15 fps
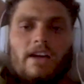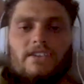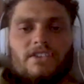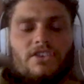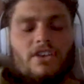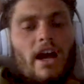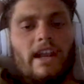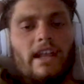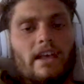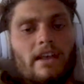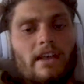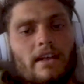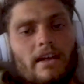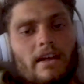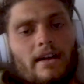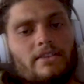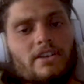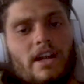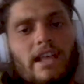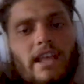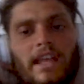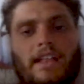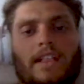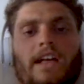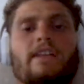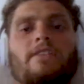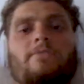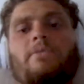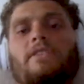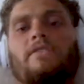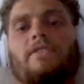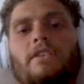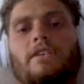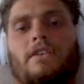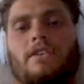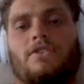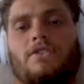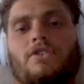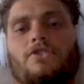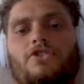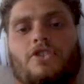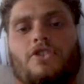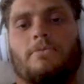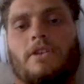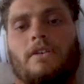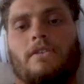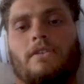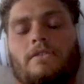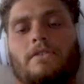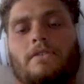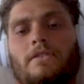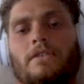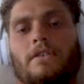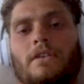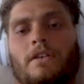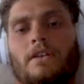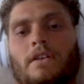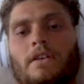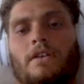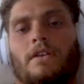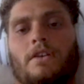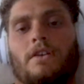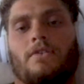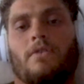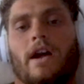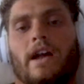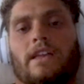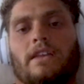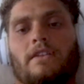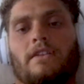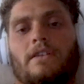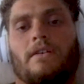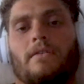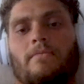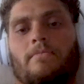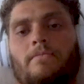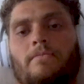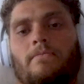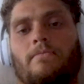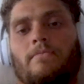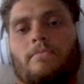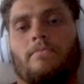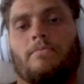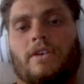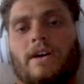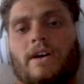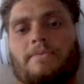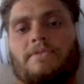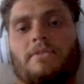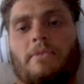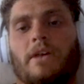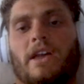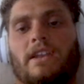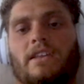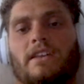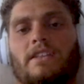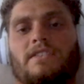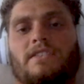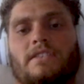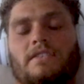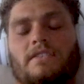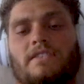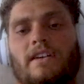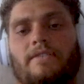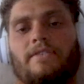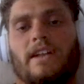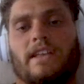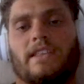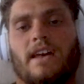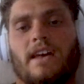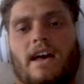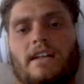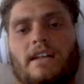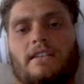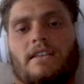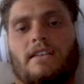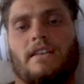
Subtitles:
I'm trying to get like a bit of a YouTube going where I can put up some edits and stuff like that.